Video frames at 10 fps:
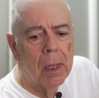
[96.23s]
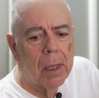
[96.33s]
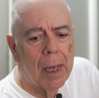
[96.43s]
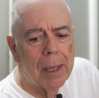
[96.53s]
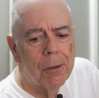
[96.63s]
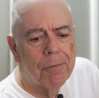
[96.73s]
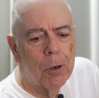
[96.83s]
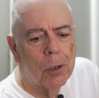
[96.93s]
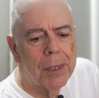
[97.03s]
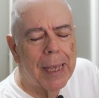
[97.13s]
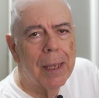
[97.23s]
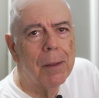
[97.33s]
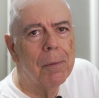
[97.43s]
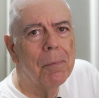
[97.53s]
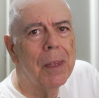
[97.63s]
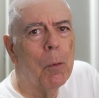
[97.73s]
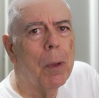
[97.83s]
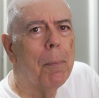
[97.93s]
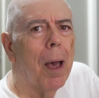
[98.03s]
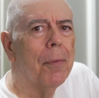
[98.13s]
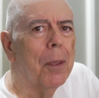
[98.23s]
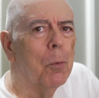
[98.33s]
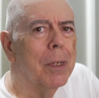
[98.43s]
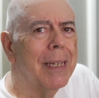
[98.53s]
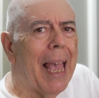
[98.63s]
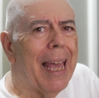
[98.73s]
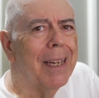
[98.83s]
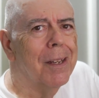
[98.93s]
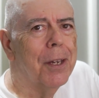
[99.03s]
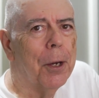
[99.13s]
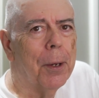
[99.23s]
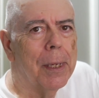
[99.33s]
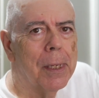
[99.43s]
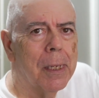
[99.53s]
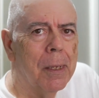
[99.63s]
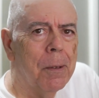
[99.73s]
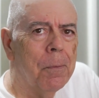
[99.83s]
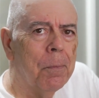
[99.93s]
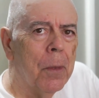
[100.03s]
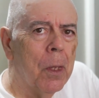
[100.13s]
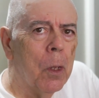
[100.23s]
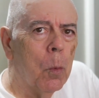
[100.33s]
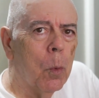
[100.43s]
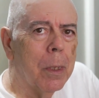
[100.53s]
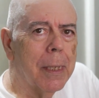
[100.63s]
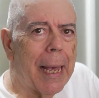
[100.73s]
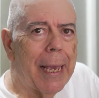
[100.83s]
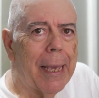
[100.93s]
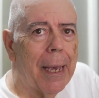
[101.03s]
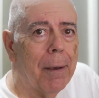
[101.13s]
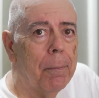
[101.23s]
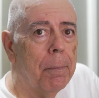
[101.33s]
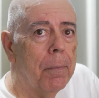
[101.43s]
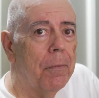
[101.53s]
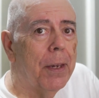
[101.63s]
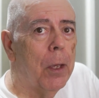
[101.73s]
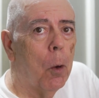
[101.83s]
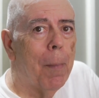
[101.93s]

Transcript: the first thing that we bought that was kind of serious was a video